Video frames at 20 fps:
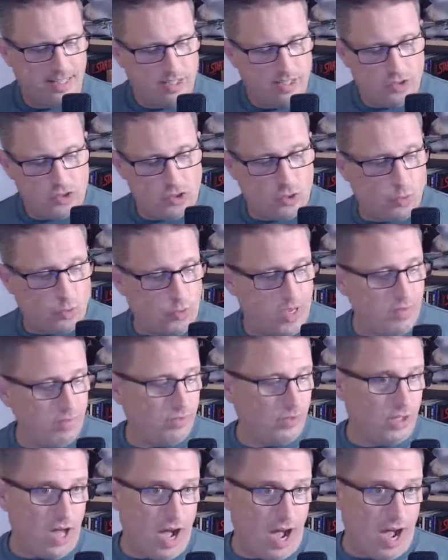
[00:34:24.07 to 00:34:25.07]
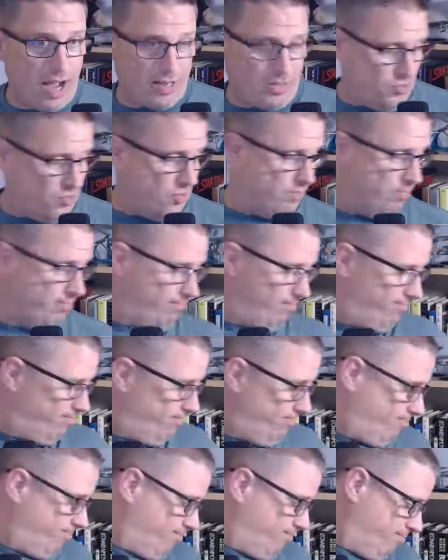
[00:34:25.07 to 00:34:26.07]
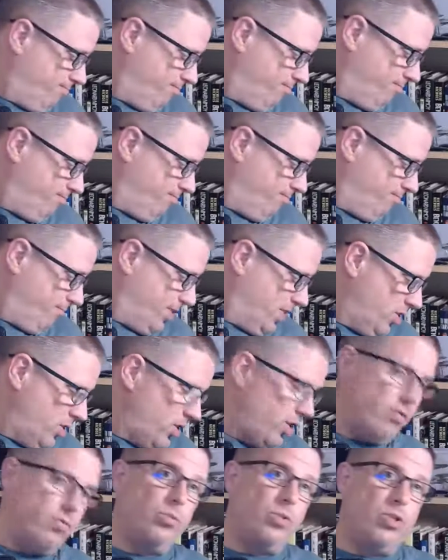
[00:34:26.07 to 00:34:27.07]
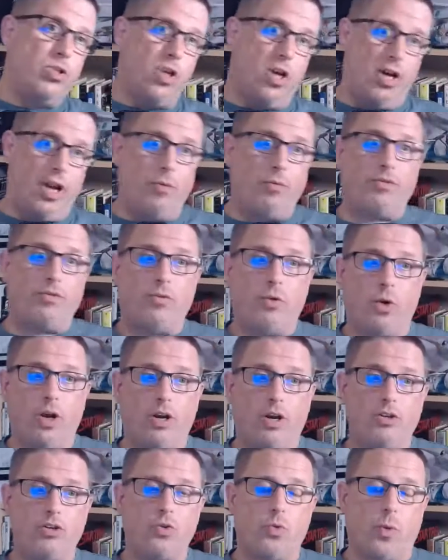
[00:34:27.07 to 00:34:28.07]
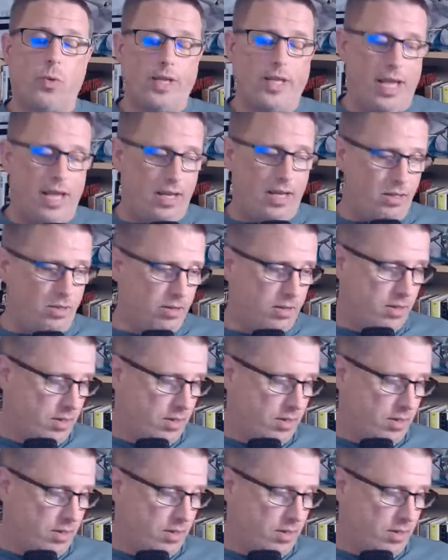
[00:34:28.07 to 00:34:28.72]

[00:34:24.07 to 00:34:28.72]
so we've lost, started out with 428.